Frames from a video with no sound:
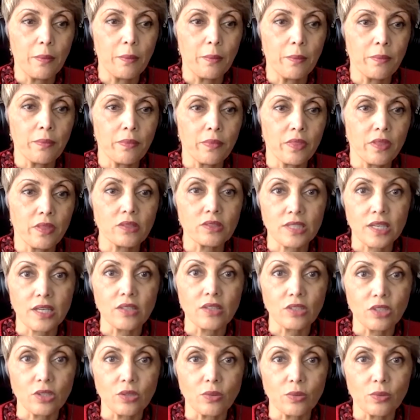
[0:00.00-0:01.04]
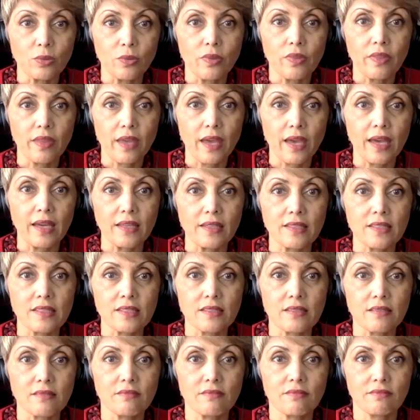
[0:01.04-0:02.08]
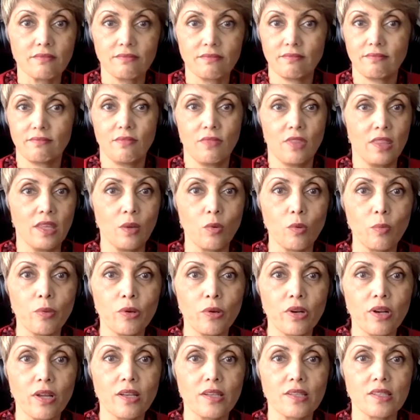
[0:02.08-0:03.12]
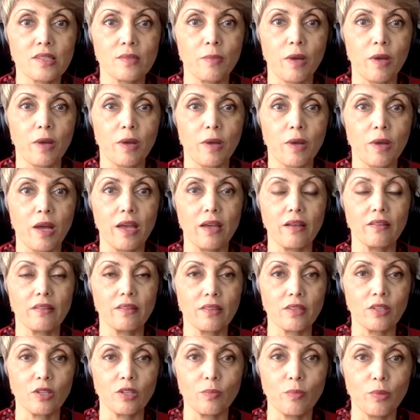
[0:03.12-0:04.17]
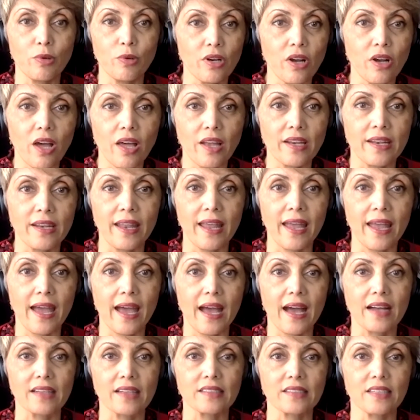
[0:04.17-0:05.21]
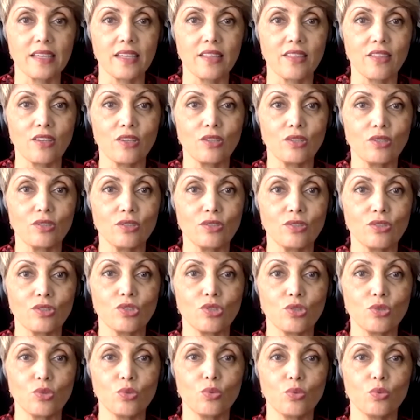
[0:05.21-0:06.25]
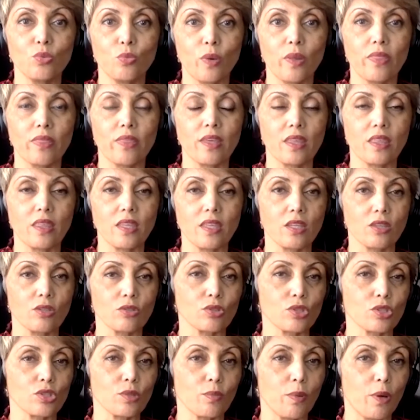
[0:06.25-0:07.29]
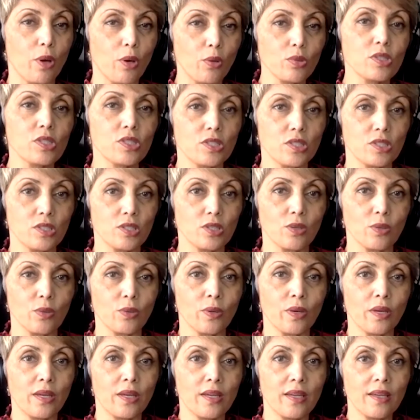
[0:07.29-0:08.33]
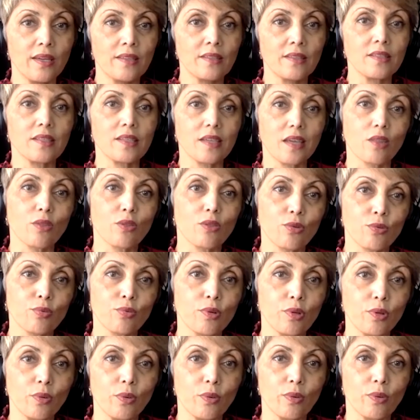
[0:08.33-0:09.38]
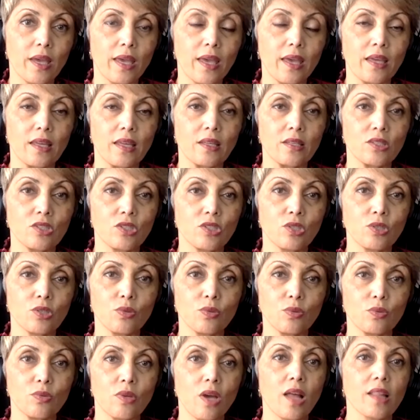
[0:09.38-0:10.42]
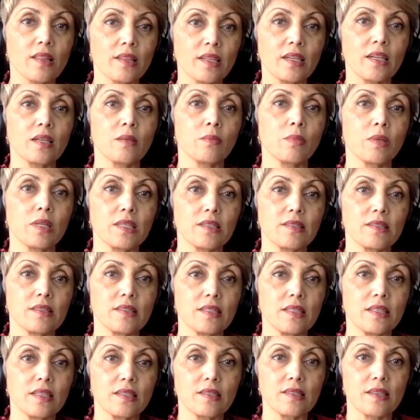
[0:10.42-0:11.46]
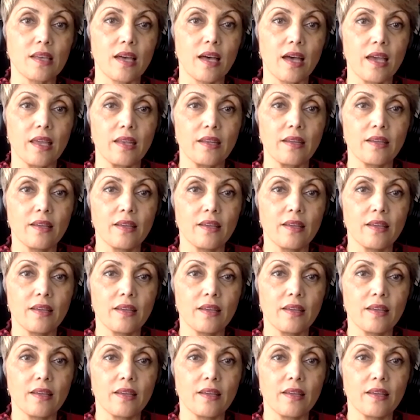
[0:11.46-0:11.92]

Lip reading: they'll tell you that they will put on a smile and they'll put on an act and they'll do what they think they're supposed to do to get through and to not let anybody see inside